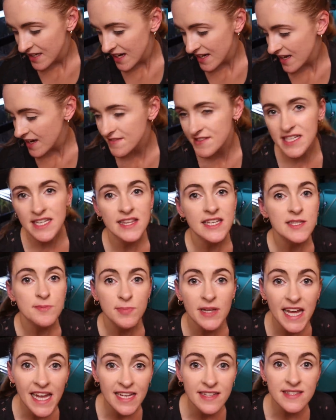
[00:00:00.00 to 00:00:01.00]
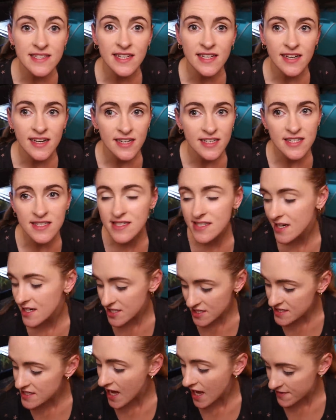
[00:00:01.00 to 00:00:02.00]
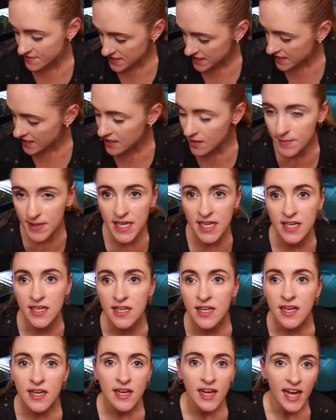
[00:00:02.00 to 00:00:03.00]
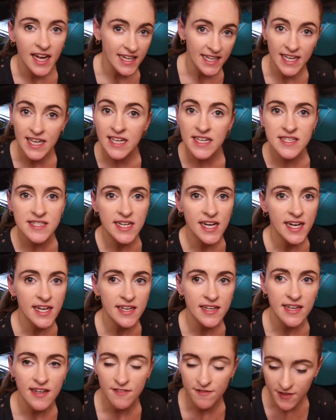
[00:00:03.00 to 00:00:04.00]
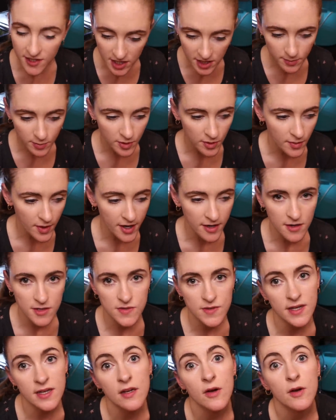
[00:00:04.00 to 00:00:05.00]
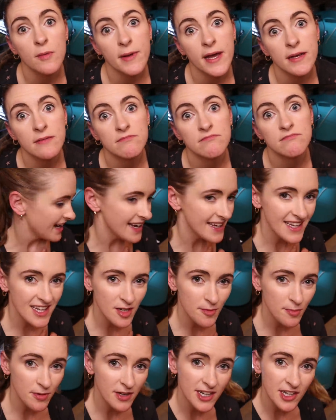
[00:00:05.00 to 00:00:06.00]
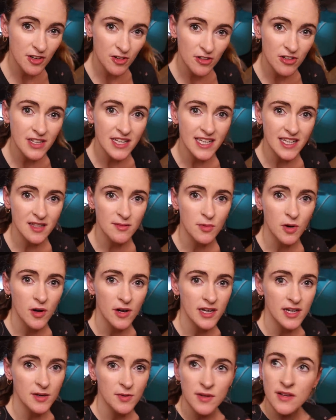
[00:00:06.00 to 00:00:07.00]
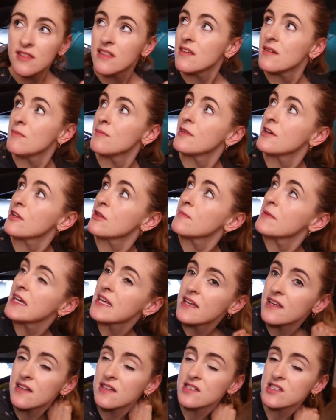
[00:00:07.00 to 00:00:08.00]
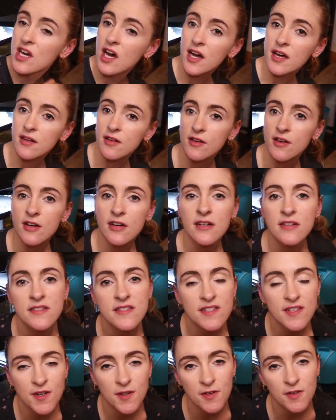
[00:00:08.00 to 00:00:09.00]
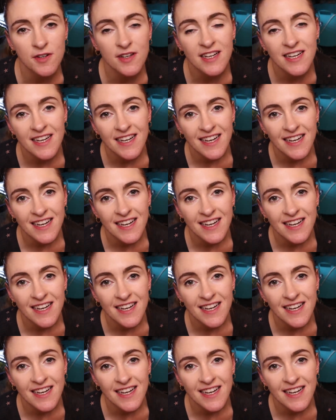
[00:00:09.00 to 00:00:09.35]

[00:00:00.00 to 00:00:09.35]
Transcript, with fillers: I have to get these plants in. I just, I just have to get them in, and get it done, and fill it up with water so I can go to bed. I get up pretty early in the morning with, with my toddler, so